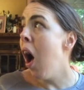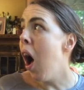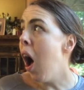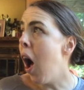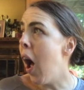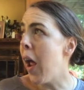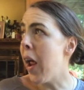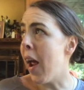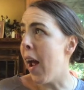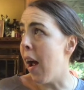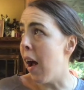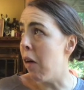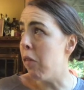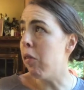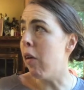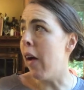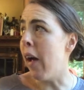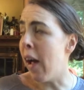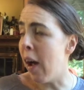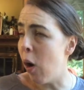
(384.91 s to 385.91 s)
I have
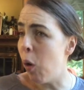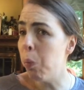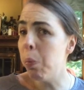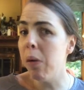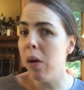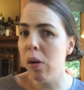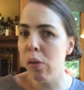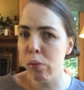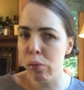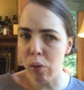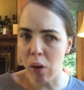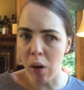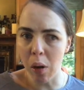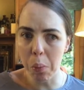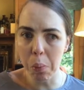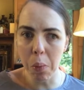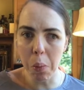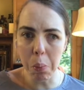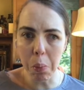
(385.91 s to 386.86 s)
help from